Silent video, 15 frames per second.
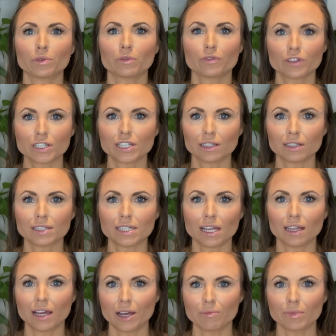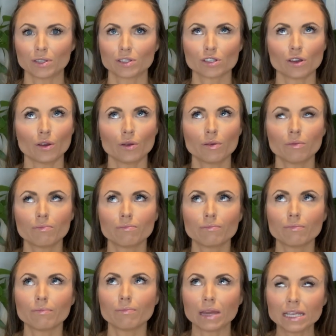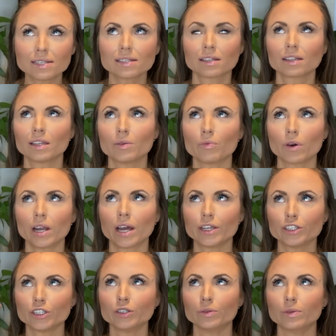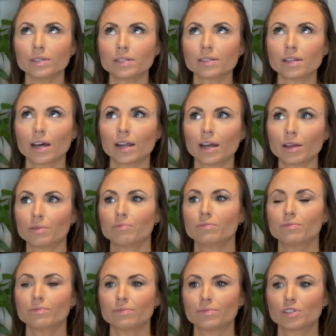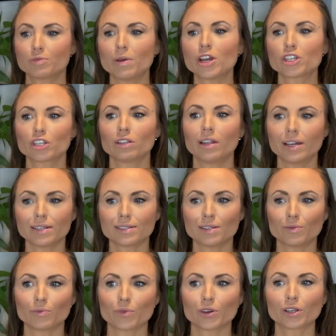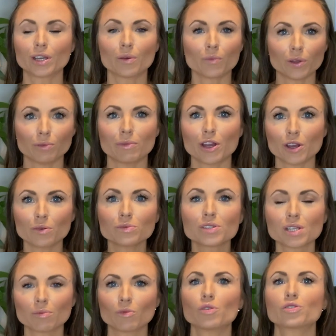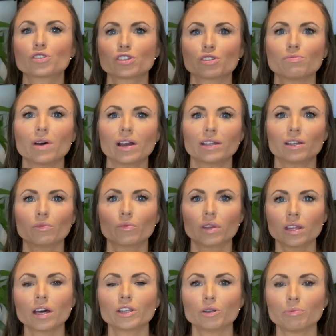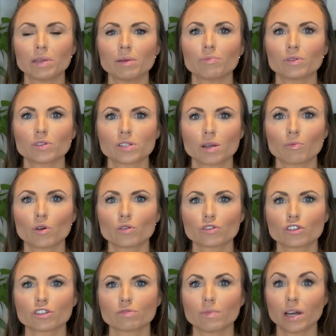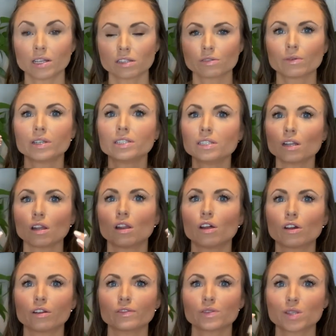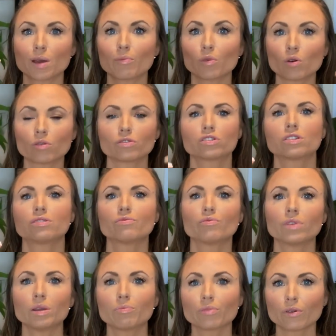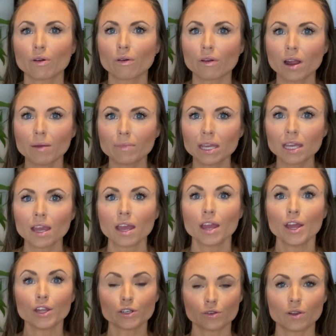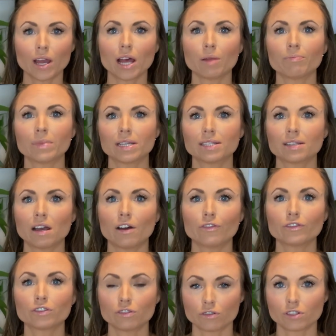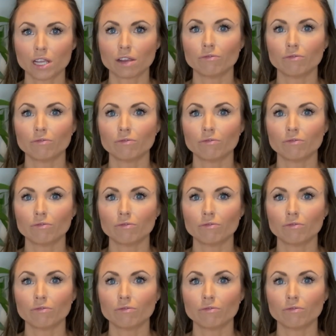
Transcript: of Fertility Alignment. So basically what I do is that I'm specialized in working with my own subconscious mind and with other people's subconscious mind. So I did a lot of subconscious reprogramming to help myself to stay